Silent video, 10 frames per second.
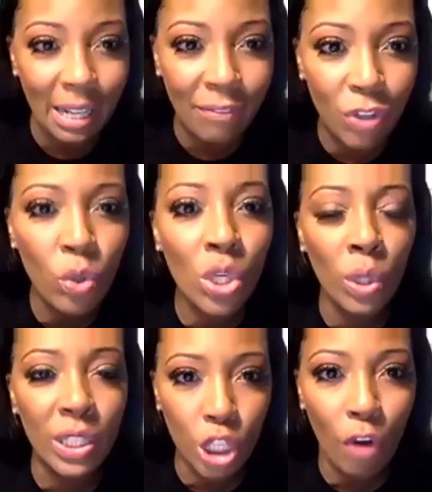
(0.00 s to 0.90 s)
if you can
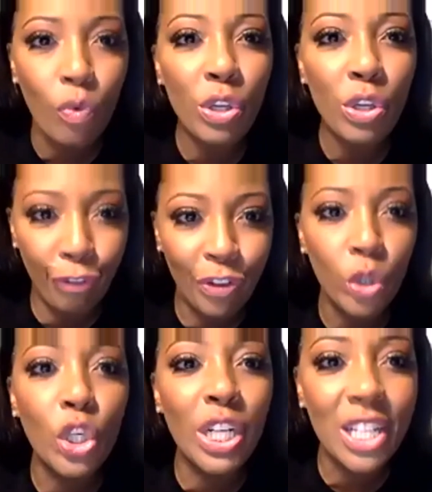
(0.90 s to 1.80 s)
only serve when you feel
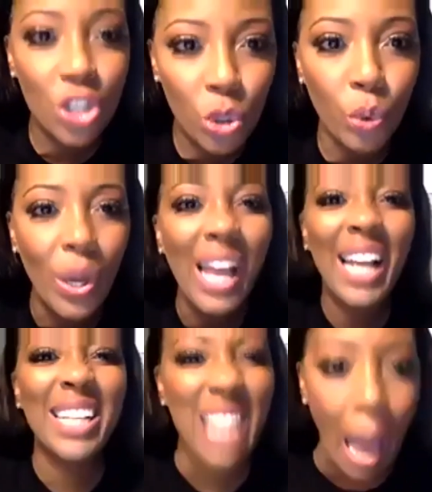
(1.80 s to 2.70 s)
good, it's you.
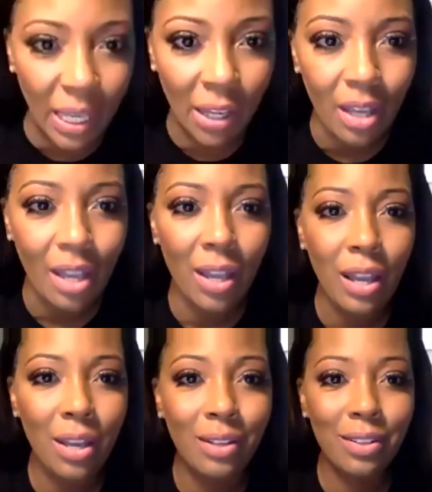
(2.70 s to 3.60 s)
It's not me.
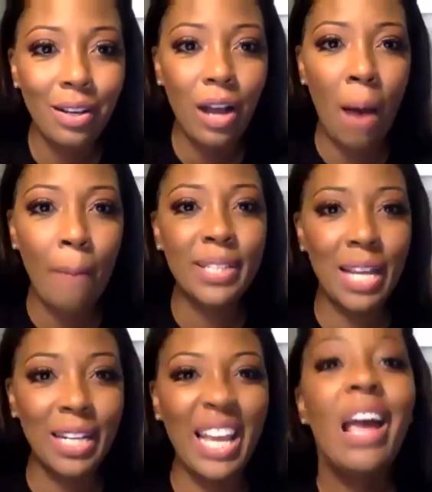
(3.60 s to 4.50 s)
I'm gonna say
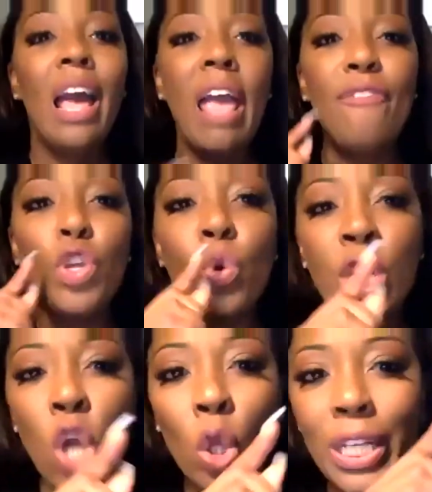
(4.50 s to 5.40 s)
it again. If Amen. you
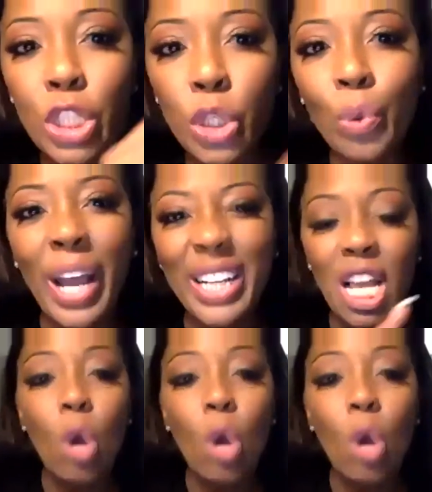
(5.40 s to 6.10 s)
can only do it